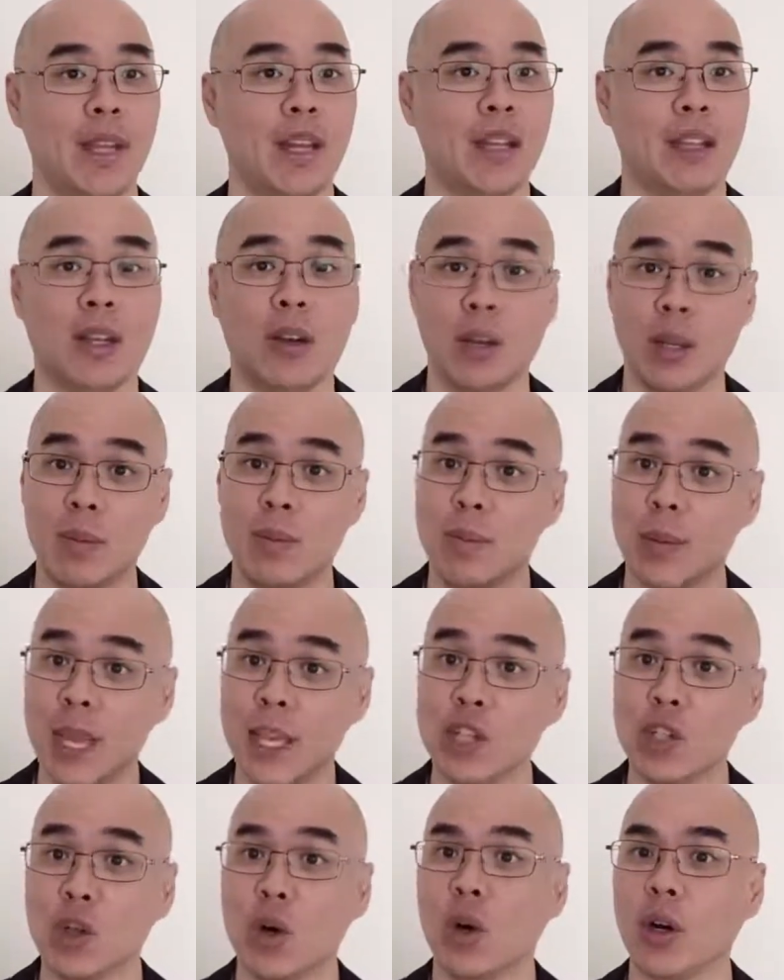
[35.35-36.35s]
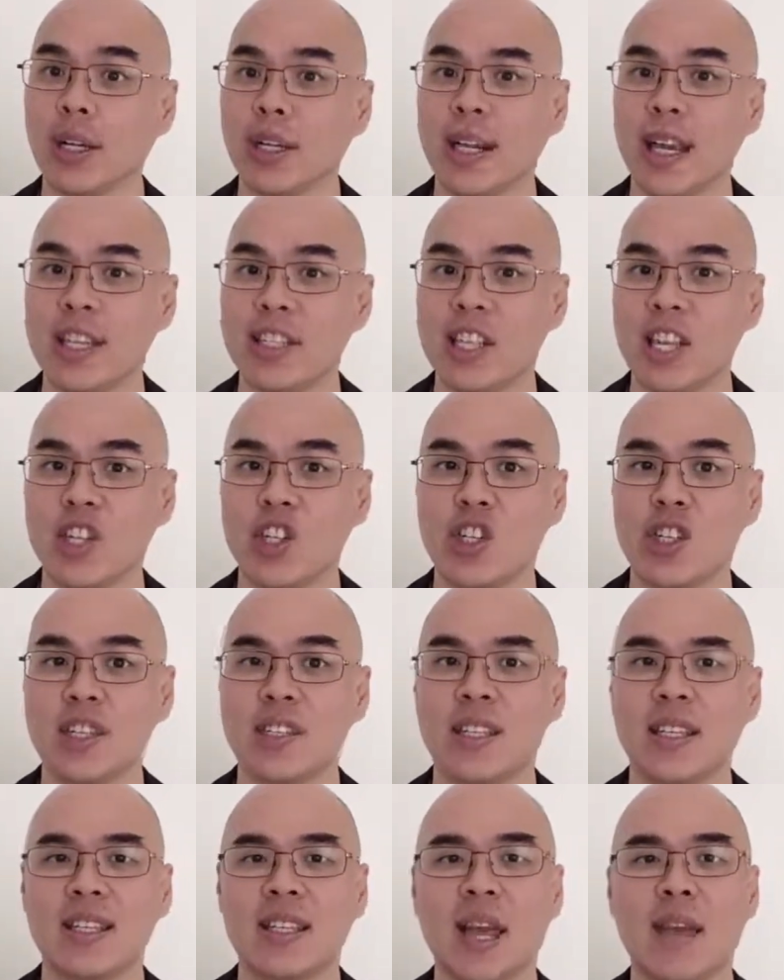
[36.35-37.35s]
Now, in major organizations,
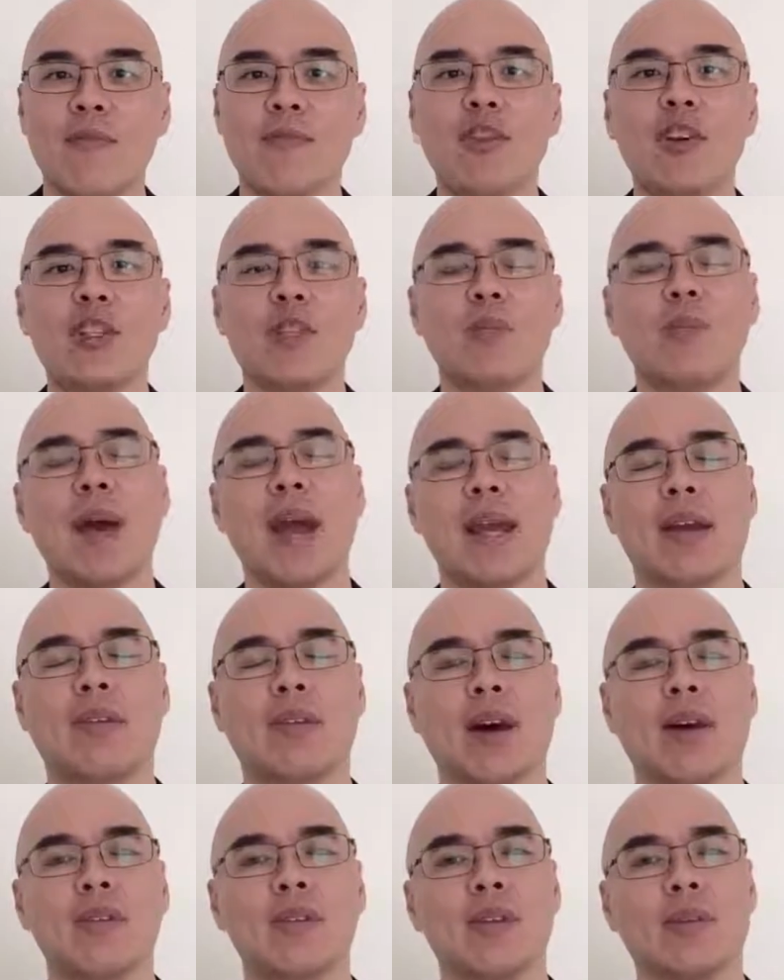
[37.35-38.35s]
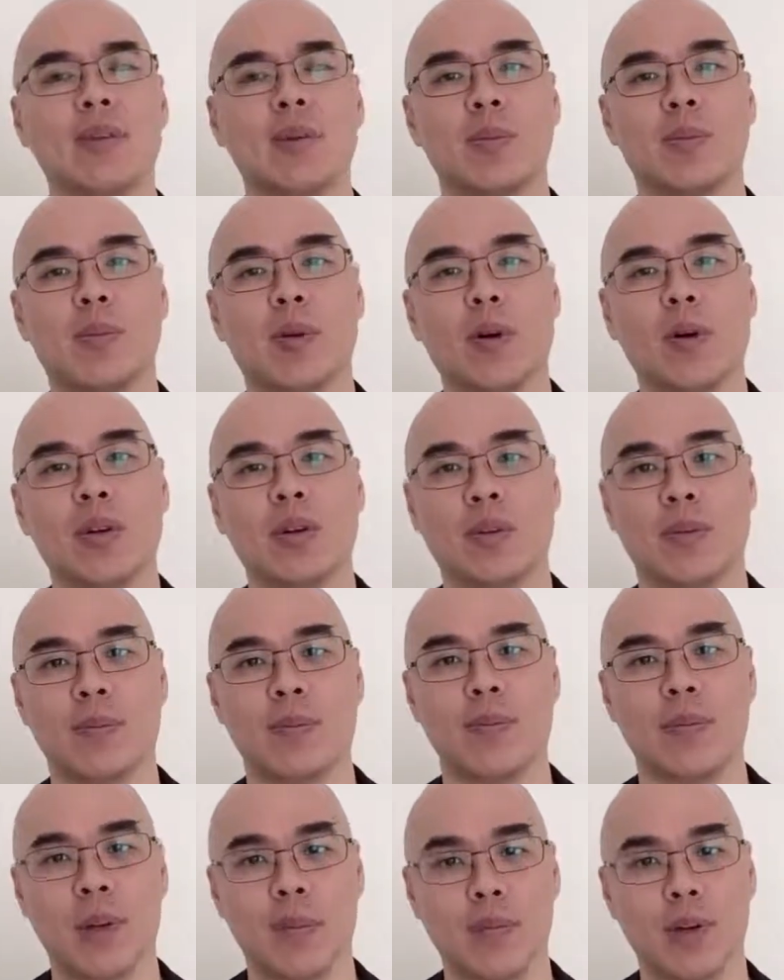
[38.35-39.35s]
the diverse backgrounds of the board of
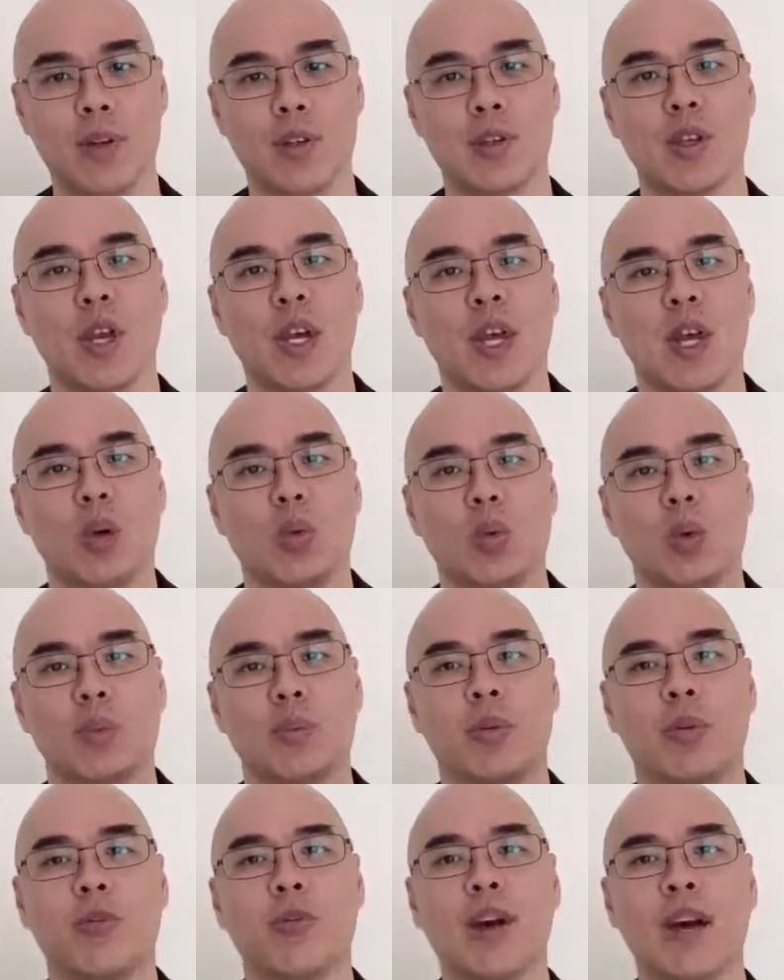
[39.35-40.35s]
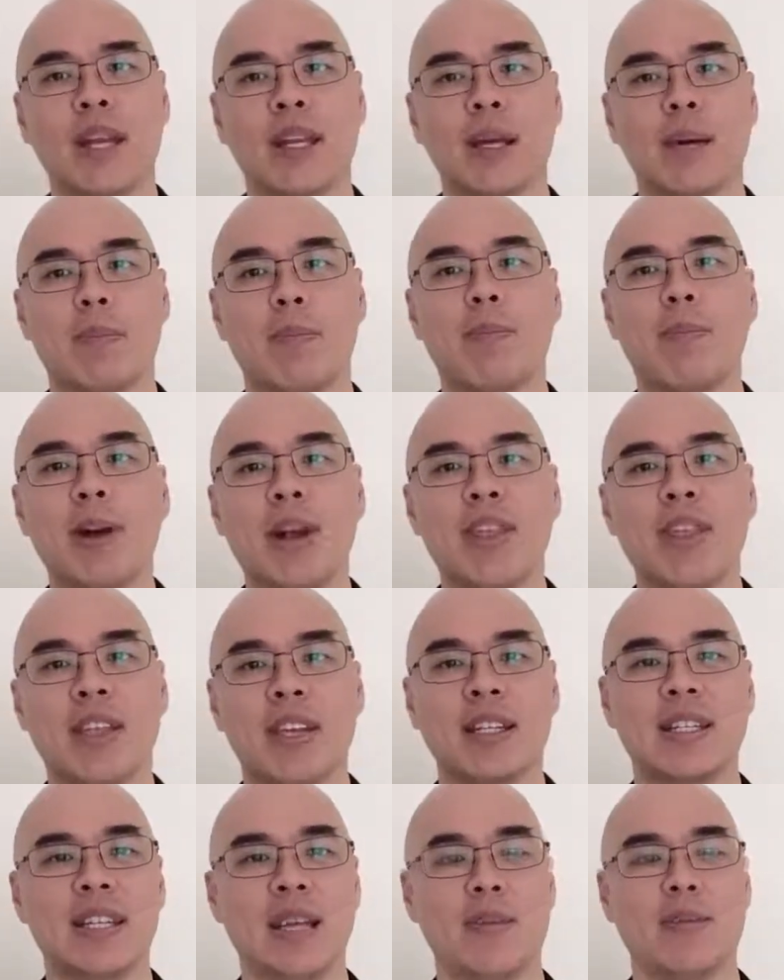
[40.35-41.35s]
members would provide a breadth
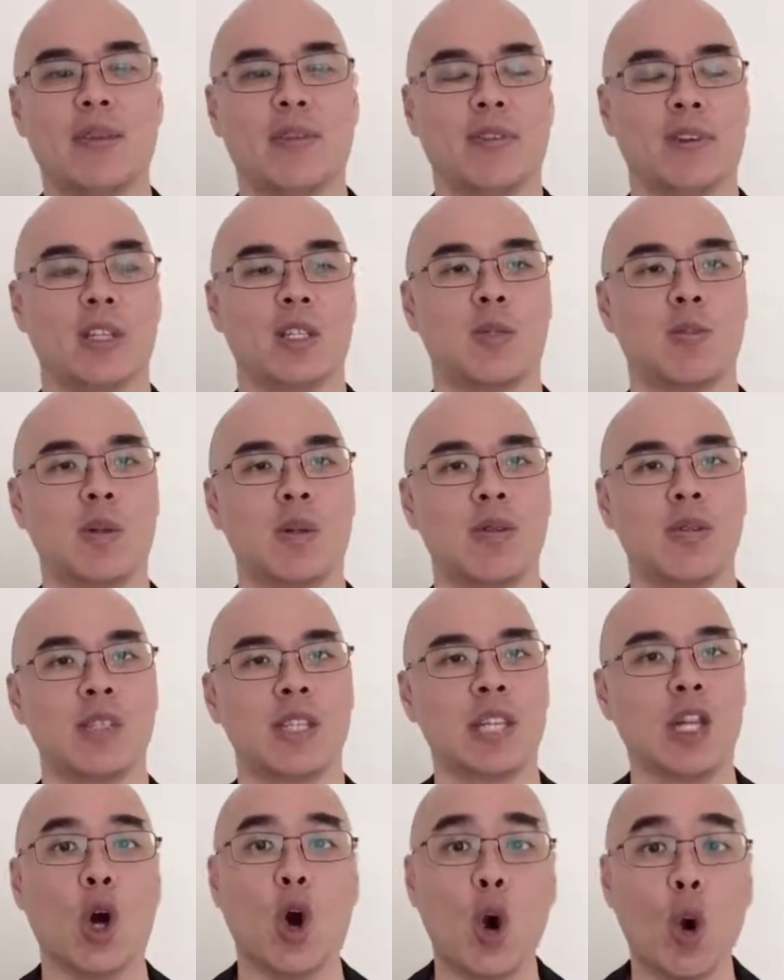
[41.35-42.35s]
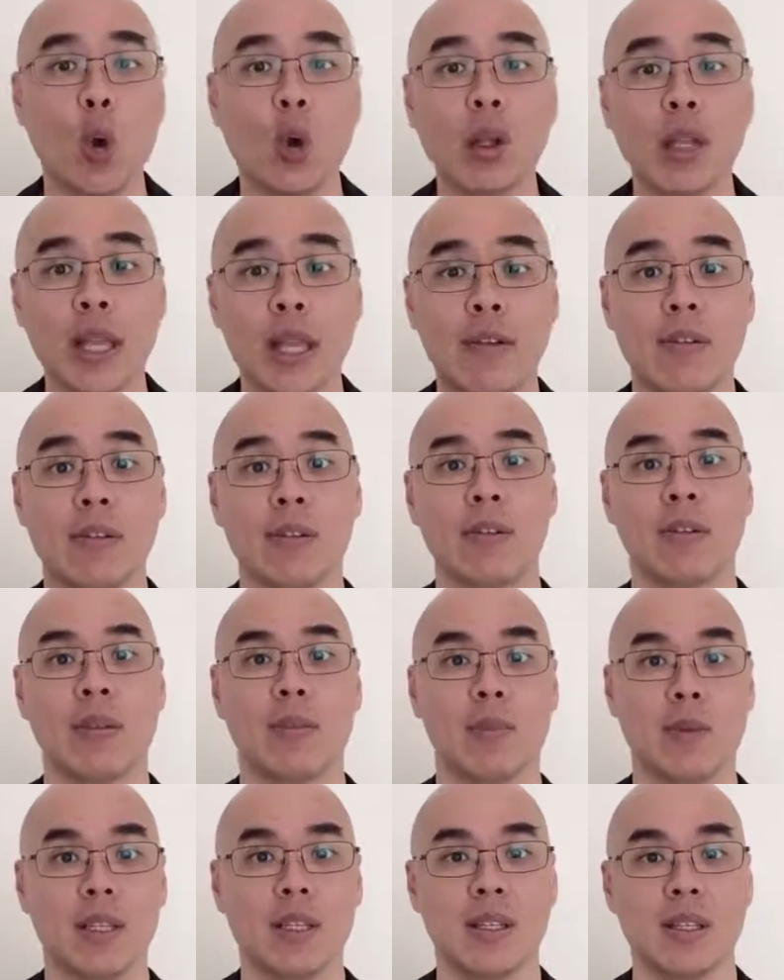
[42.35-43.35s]
and depth of experience in all areas of the
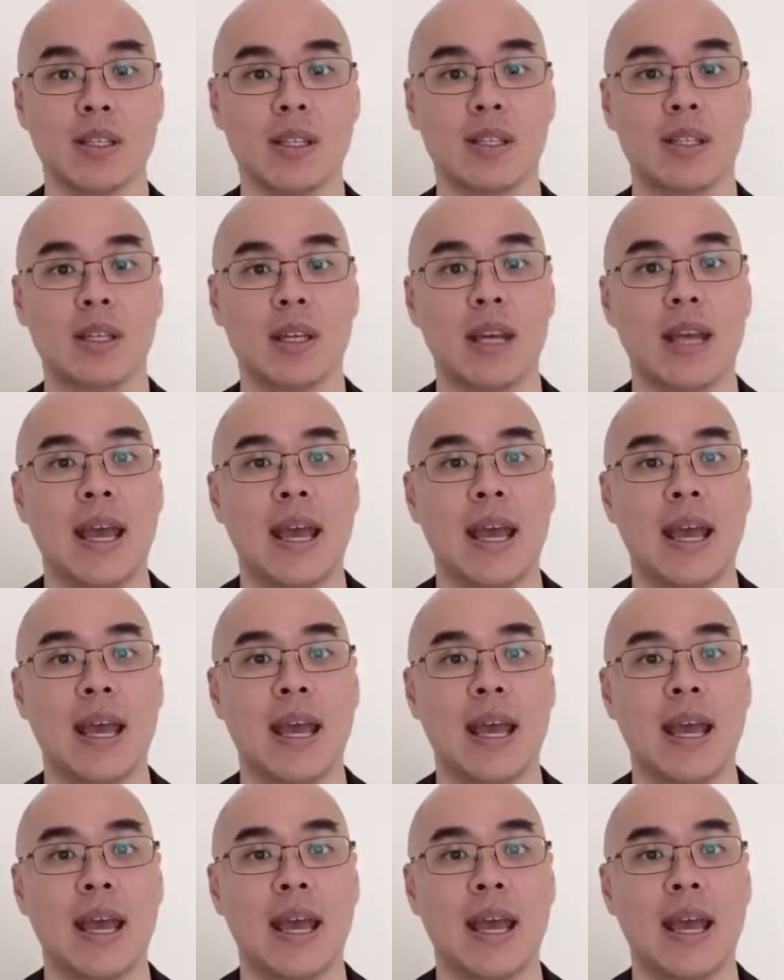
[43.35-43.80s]
business.